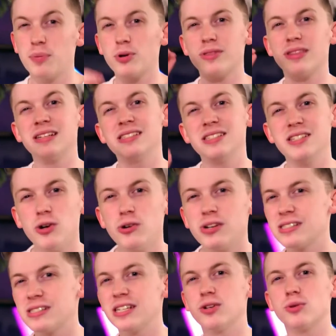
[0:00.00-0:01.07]
An important thing to
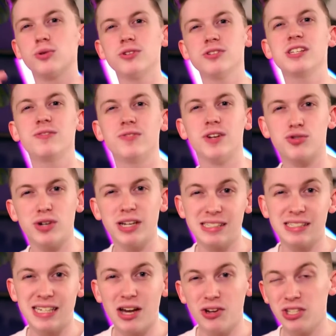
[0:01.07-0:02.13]
note is that your order defect
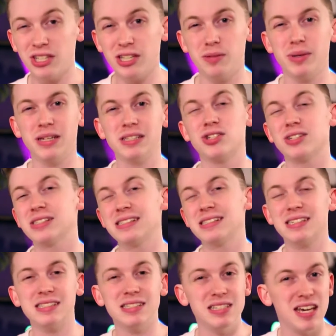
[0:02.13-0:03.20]
rate is calculated based on a
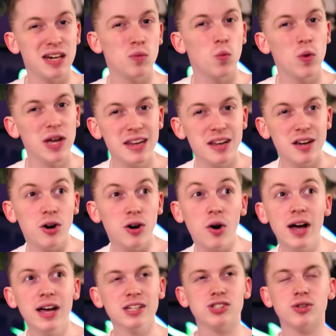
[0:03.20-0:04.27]
60-day window,